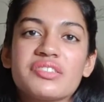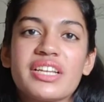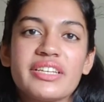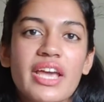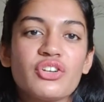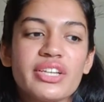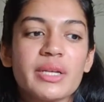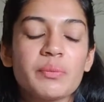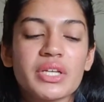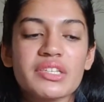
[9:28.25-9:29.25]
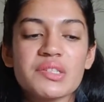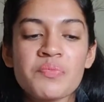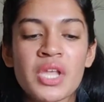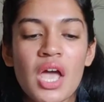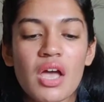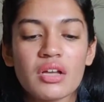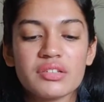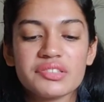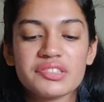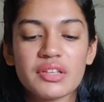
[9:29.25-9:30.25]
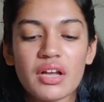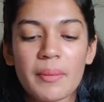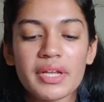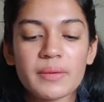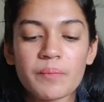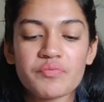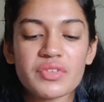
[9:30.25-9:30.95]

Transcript: skincare routine, because I mean,